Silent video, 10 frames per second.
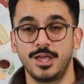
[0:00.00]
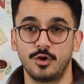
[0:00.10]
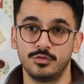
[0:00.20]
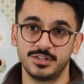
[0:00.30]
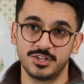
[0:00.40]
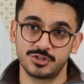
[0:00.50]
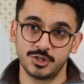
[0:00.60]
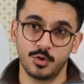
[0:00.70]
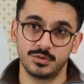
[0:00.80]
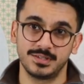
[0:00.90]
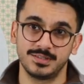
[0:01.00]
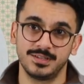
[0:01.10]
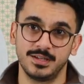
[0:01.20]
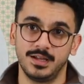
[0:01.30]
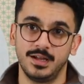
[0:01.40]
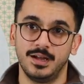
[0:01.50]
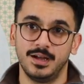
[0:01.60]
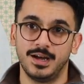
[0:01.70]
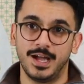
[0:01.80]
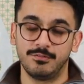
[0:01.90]
And on this note,
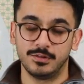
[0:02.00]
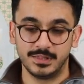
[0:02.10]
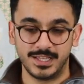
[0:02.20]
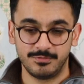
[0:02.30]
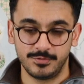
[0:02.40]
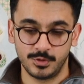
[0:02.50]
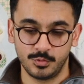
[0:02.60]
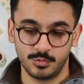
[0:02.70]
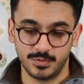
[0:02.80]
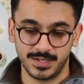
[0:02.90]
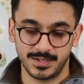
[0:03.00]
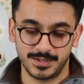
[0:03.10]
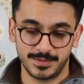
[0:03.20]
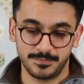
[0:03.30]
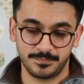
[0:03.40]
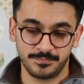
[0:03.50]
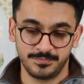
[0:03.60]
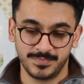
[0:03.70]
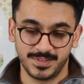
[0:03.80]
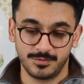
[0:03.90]
I will leave you um,
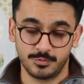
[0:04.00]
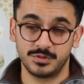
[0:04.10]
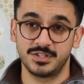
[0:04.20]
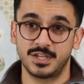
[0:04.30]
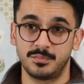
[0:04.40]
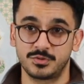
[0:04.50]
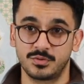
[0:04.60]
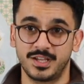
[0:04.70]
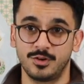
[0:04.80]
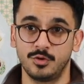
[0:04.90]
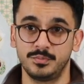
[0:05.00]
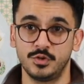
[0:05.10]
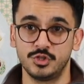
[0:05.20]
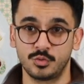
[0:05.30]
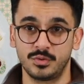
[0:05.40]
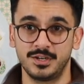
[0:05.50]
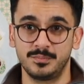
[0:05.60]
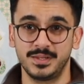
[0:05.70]
for this episode. I hope you enjoyed it.